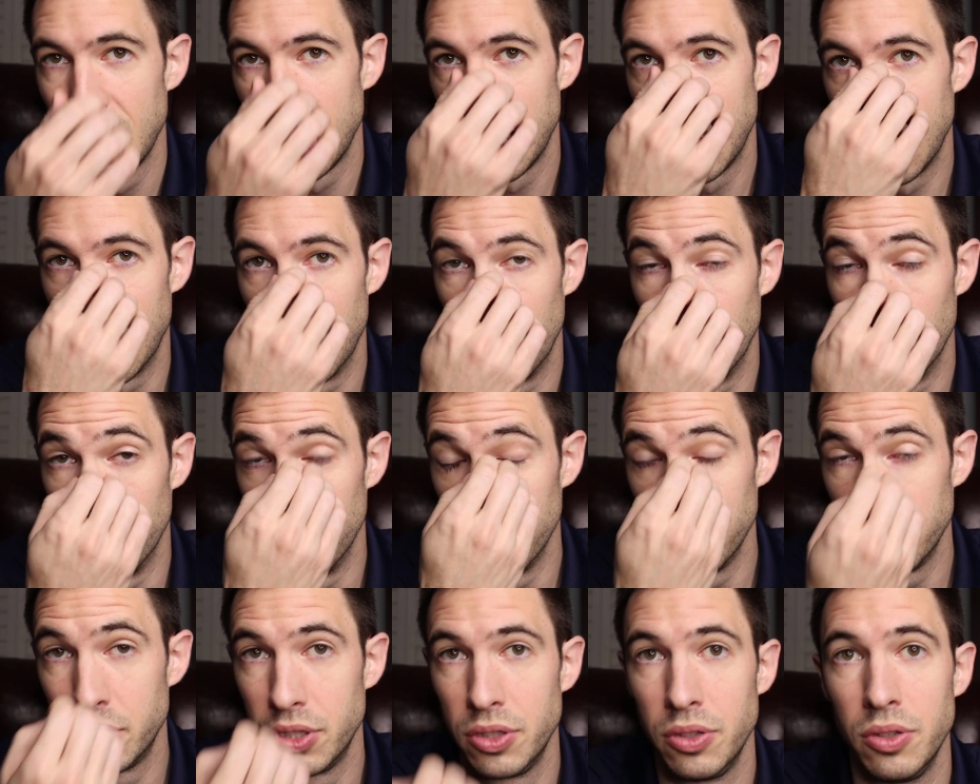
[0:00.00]
and I
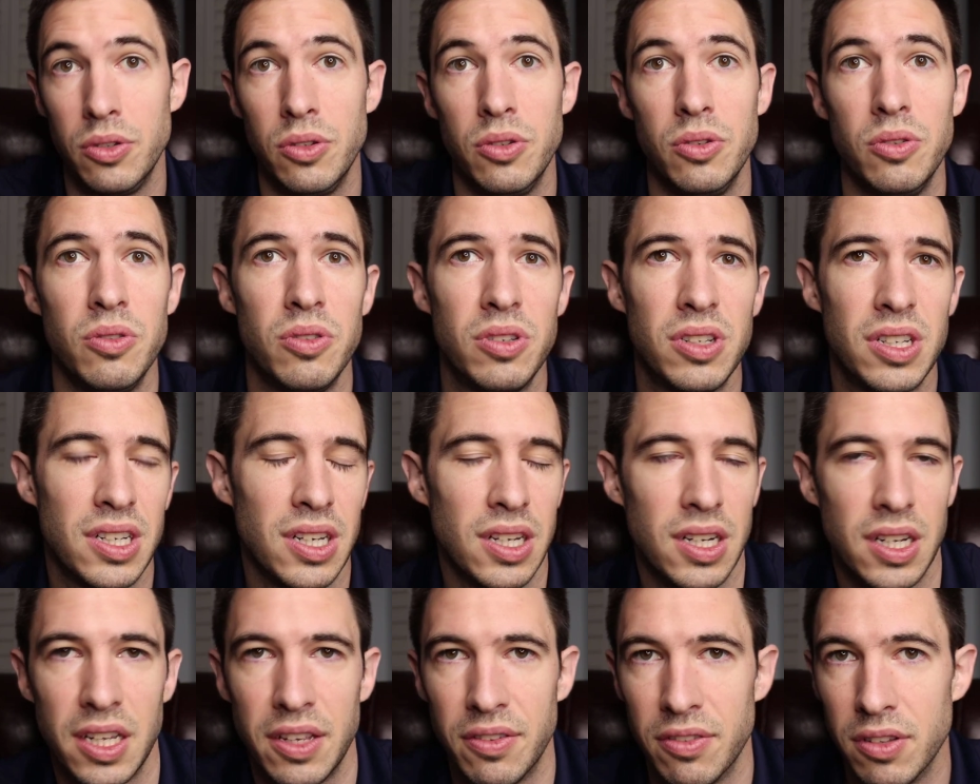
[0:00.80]
want to
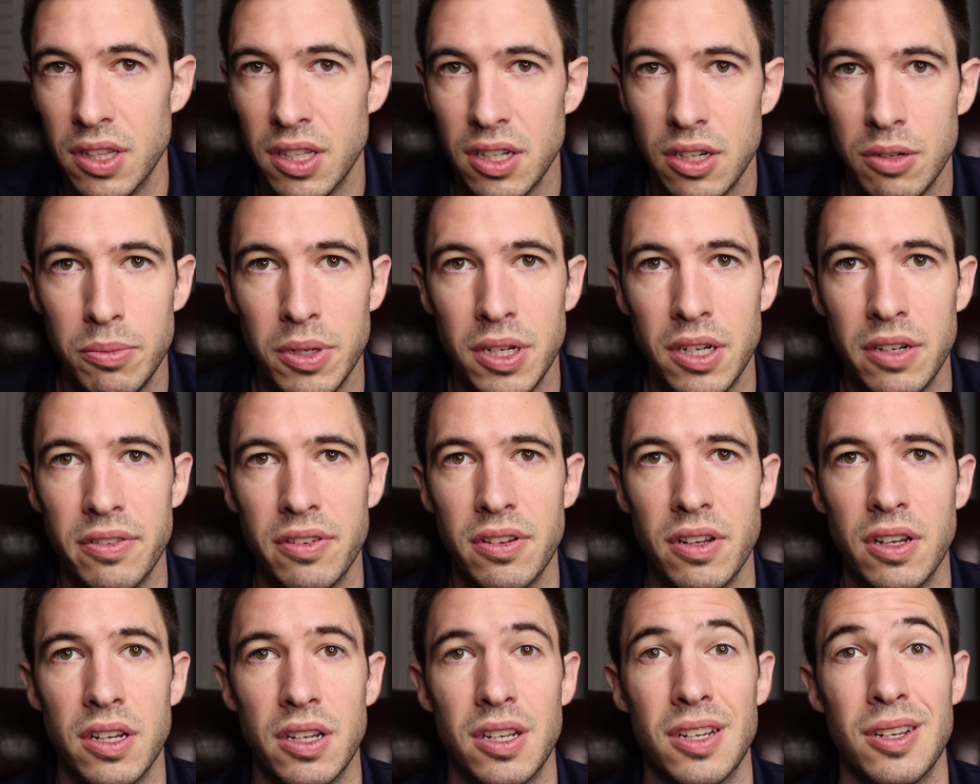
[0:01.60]
kind of give a little bit of
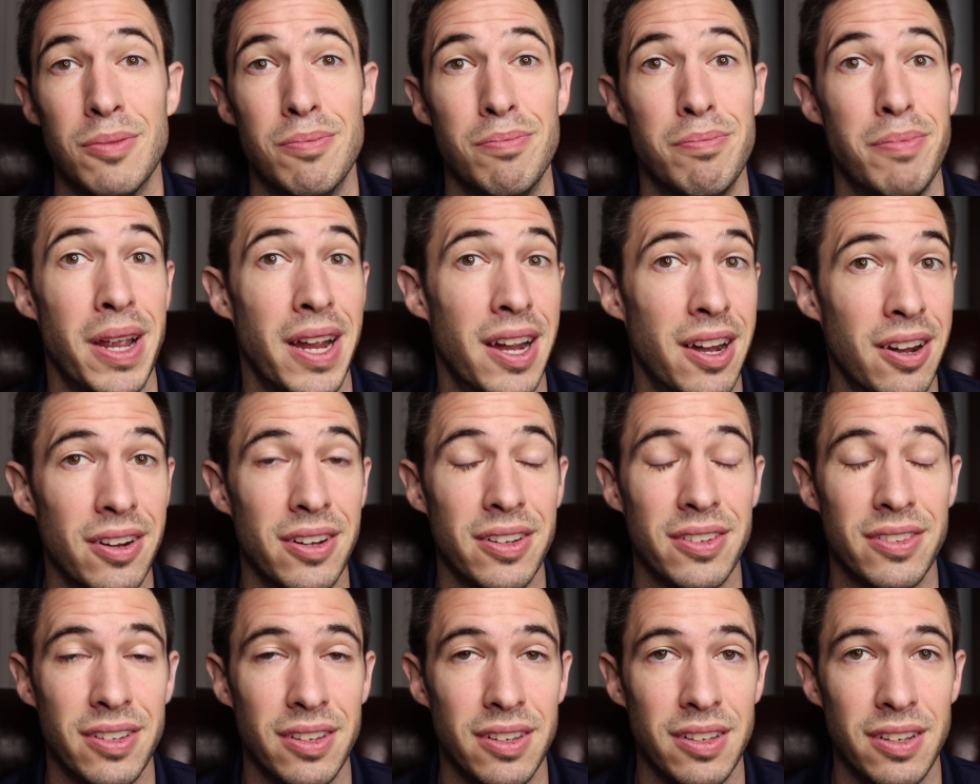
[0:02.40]
a
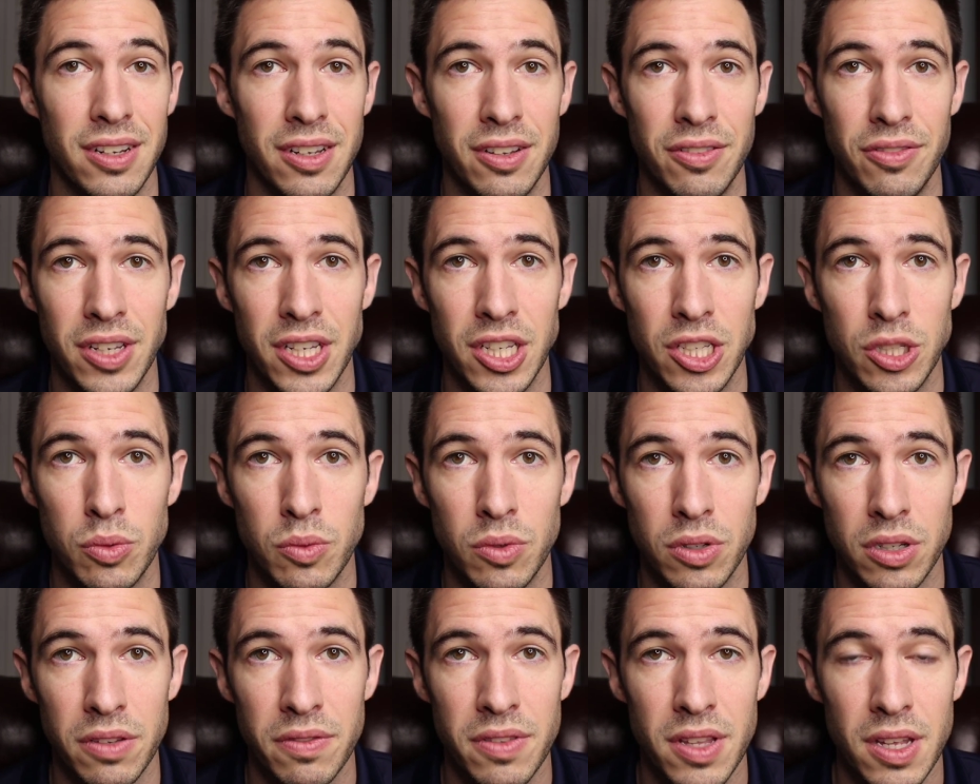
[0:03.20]
comparison of each
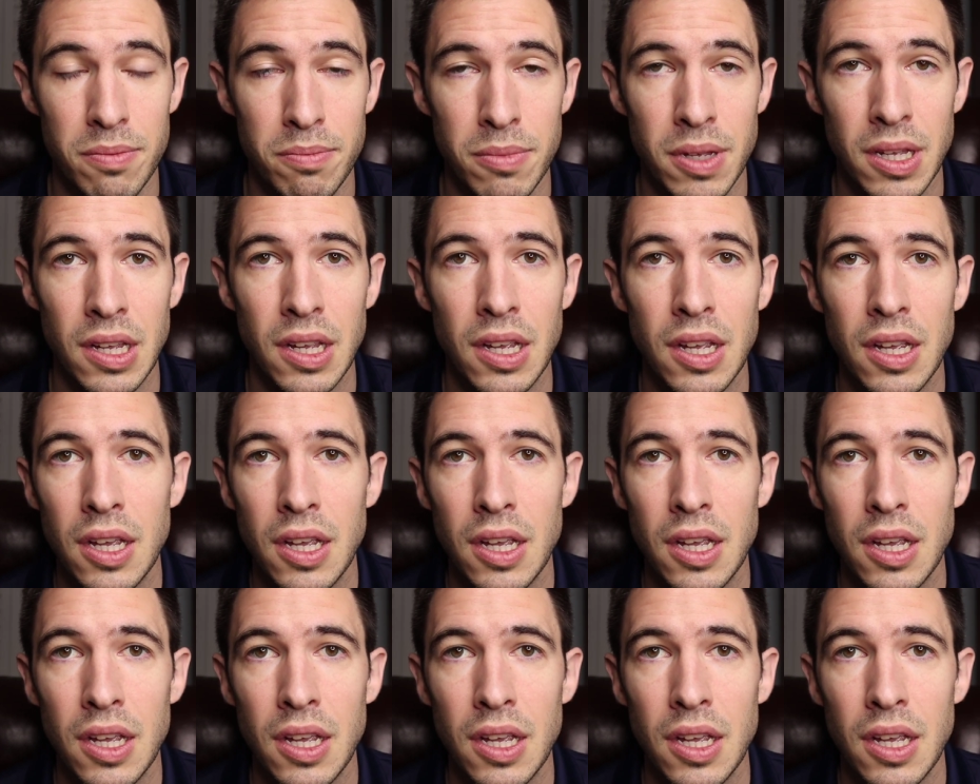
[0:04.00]
one of them.